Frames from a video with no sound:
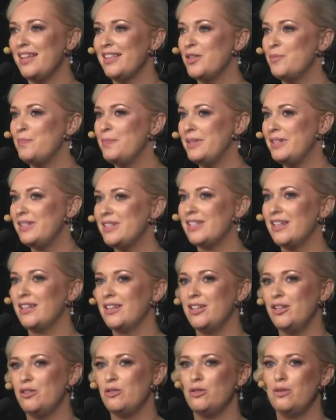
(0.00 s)
the
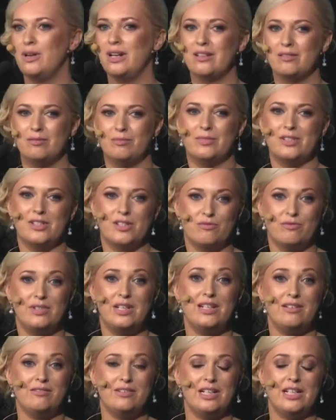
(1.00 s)
building, was
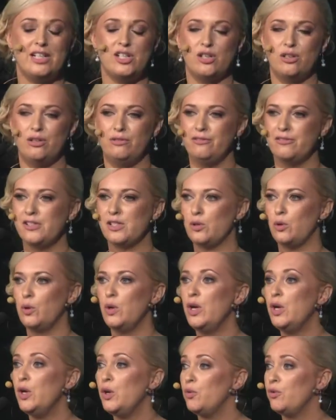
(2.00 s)
really, really tough. So
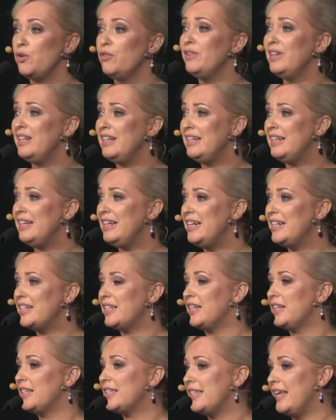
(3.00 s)
we really
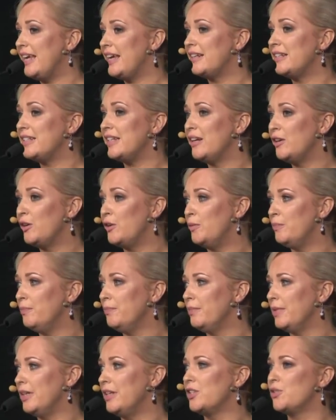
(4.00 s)
needed that second income
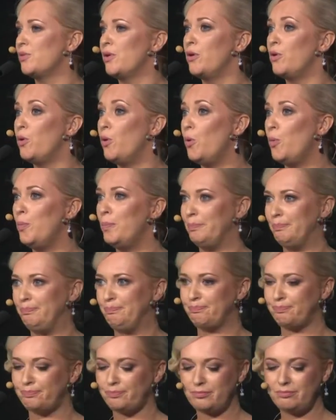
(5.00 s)
into our home.
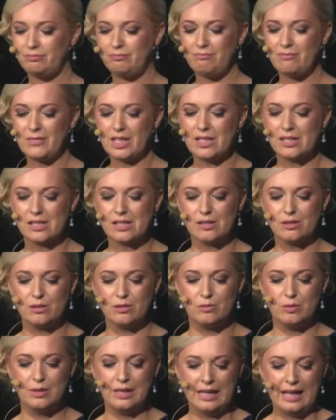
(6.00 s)

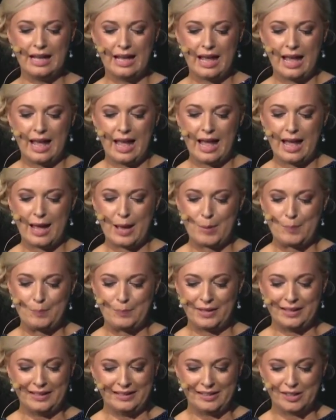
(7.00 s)
So,
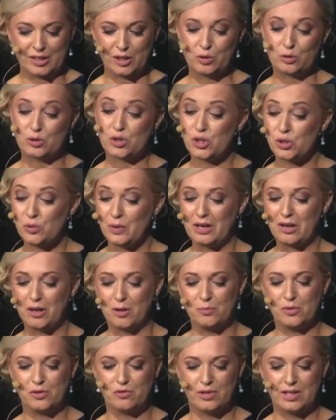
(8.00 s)
2
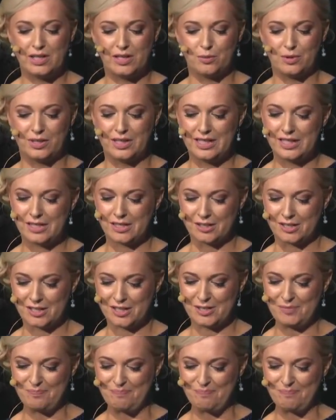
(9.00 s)
incomes really were needed.